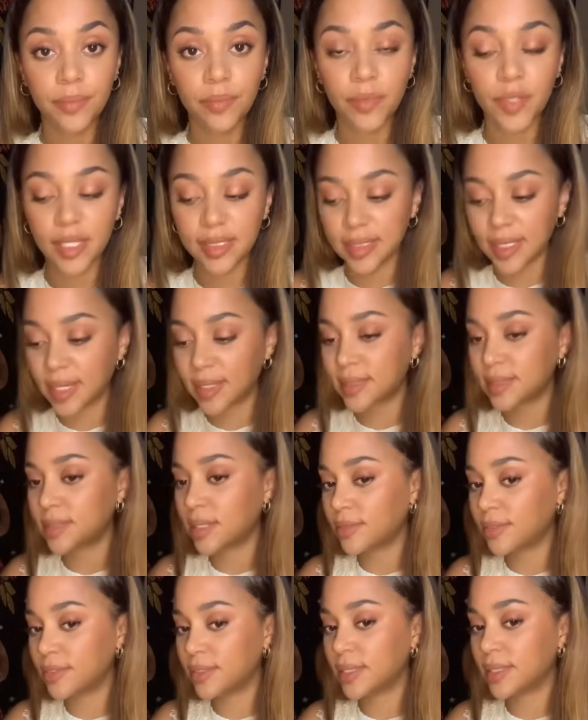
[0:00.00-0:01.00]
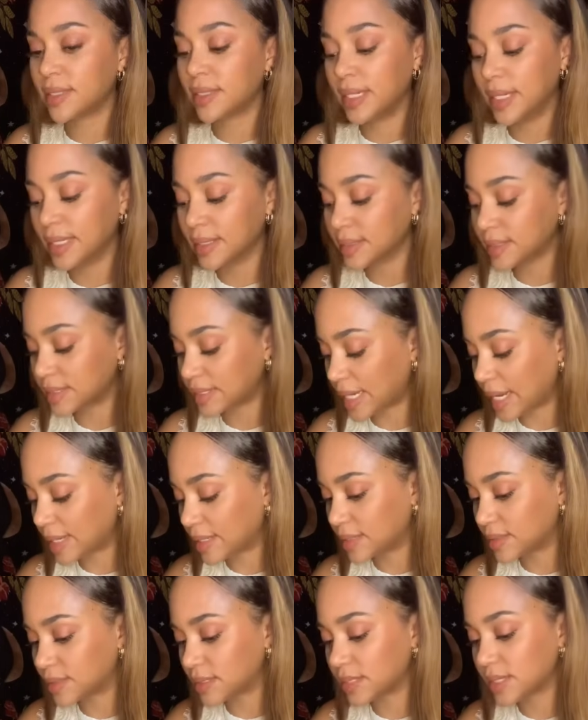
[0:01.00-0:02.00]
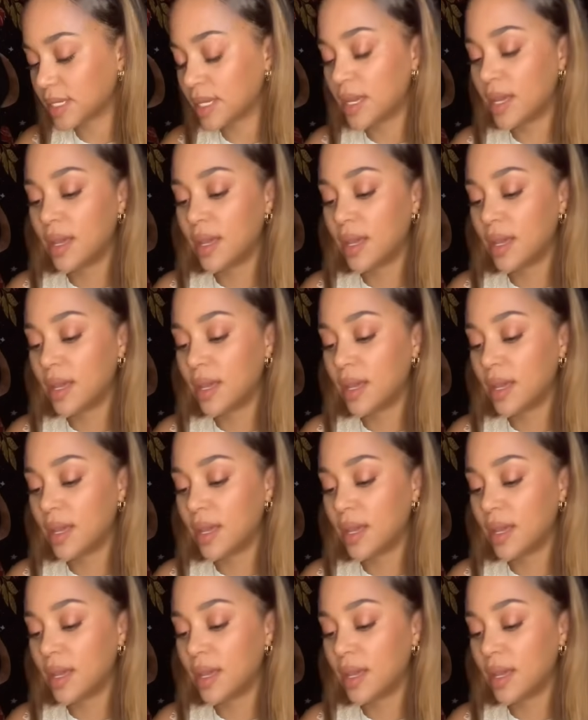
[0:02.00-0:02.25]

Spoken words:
It's like suffering in silence,